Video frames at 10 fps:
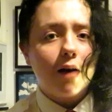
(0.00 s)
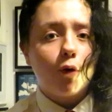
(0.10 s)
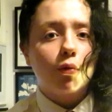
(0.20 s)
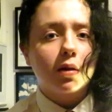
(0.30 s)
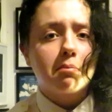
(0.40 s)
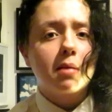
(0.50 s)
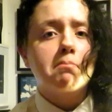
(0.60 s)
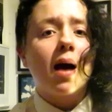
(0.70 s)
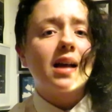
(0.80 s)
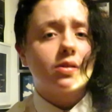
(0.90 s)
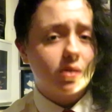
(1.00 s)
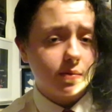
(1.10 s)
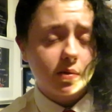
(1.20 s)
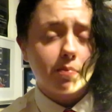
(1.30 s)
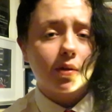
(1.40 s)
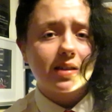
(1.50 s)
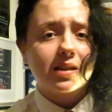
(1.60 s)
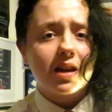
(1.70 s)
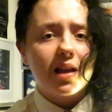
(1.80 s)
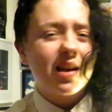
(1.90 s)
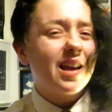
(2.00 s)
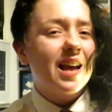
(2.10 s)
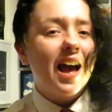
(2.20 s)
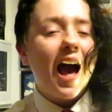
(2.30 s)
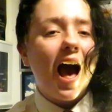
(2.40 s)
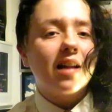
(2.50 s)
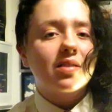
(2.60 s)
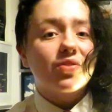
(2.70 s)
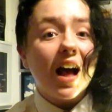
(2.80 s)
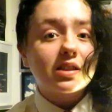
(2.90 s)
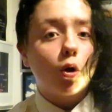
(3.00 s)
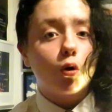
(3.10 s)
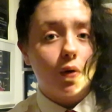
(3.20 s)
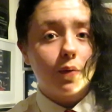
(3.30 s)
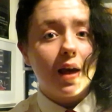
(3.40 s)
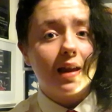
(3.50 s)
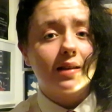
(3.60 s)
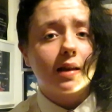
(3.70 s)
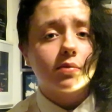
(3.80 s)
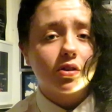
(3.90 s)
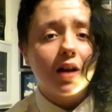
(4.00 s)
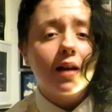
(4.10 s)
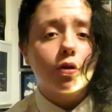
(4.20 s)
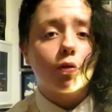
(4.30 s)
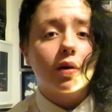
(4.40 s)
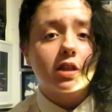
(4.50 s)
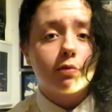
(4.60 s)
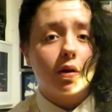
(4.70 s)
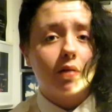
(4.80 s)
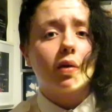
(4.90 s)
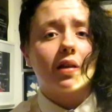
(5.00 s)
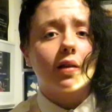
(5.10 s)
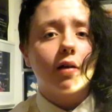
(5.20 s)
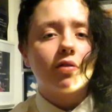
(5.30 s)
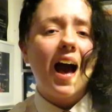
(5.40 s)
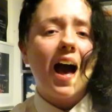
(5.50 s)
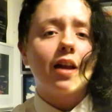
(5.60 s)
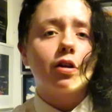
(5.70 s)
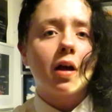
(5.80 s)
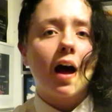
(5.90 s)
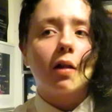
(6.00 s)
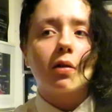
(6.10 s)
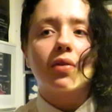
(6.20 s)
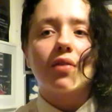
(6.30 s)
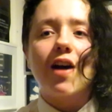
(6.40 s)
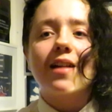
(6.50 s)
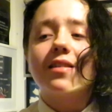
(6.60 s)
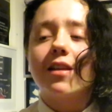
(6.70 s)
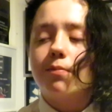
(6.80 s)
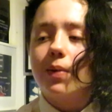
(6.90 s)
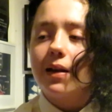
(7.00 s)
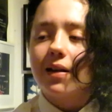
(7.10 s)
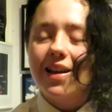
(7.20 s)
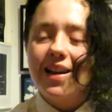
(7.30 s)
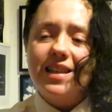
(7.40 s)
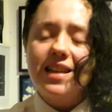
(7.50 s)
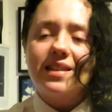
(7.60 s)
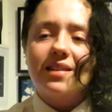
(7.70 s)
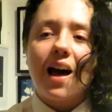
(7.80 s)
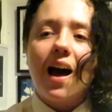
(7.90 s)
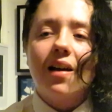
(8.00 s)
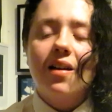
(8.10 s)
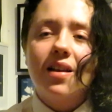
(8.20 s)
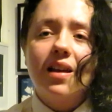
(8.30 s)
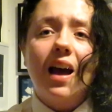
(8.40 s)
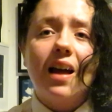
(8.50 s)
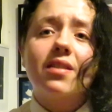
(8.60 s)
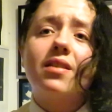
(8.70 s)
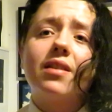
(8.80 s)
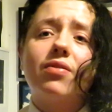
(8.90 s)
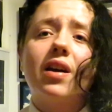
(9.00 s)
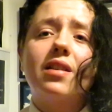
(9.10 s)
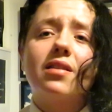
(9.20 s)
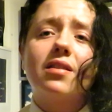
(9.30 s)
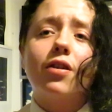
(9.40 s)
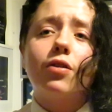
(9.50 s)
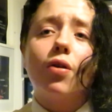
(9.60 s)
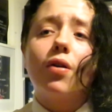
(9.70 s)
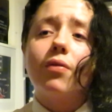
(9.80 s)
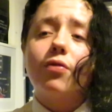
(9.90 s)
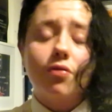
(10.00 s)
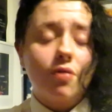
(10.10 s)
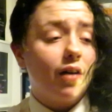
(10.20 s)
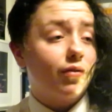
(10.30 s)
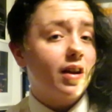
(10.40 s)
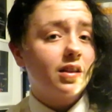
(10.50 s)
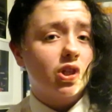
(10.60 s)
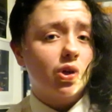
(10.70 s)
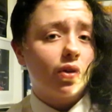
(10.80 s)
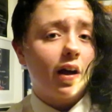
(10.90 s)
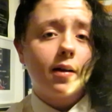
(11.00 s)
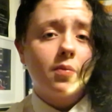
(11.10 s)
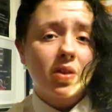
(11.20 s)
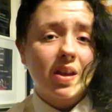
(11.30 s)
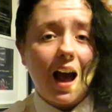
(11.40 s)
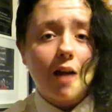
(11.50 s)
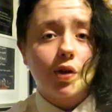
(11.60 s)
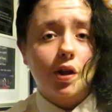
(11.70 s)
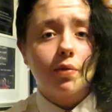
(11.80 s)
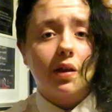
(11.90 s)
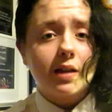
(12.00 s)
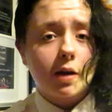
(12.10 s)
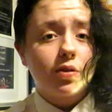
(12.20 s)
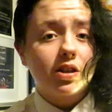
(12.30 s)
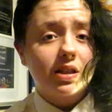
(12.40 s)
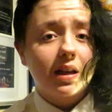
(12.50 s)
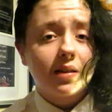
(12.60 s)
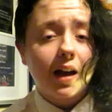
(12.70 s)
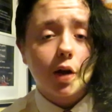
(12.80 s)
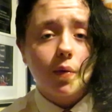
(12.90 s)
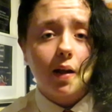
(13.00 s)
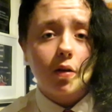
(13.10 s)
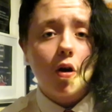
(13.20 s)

have often been masters of simplicity. And that's not going away anytime soon either, which I really, really love. And I love the fact that they've been teasing that, and the fact that they're not afraid to show that. I really, really did appreciate that quite a